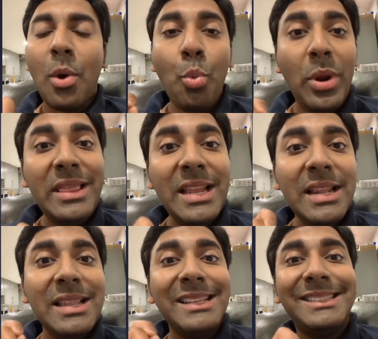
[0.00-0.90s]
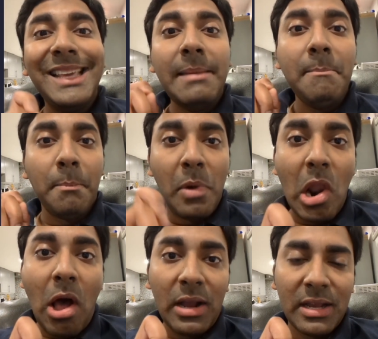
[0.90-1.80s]
within the same
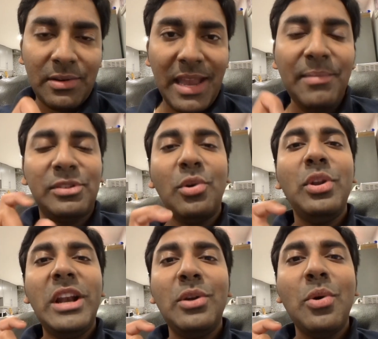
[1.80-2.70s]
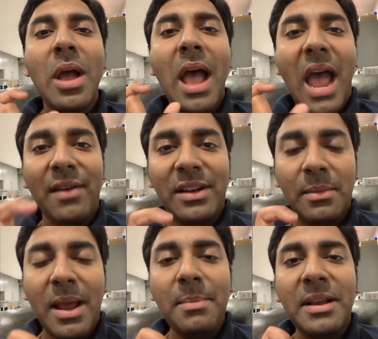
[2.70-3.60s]
block. Okay, so you need to have that in mind,